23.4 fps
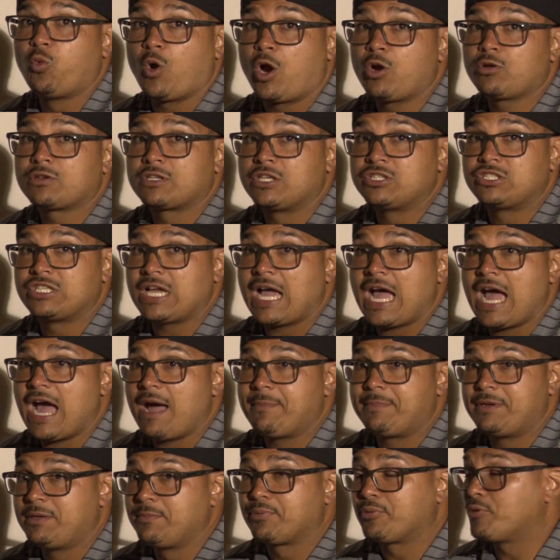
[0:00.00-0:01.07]
worked the
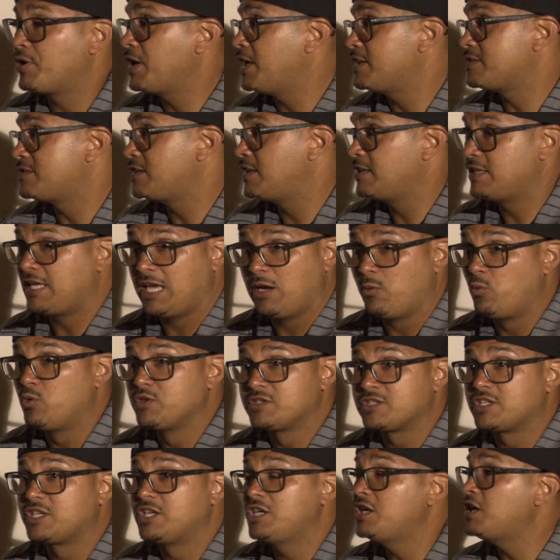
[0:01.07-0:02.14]
job in prison and
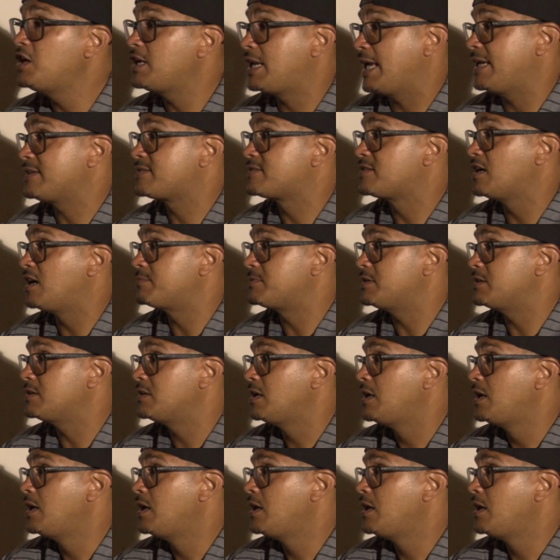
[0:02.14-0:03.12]
was good at something,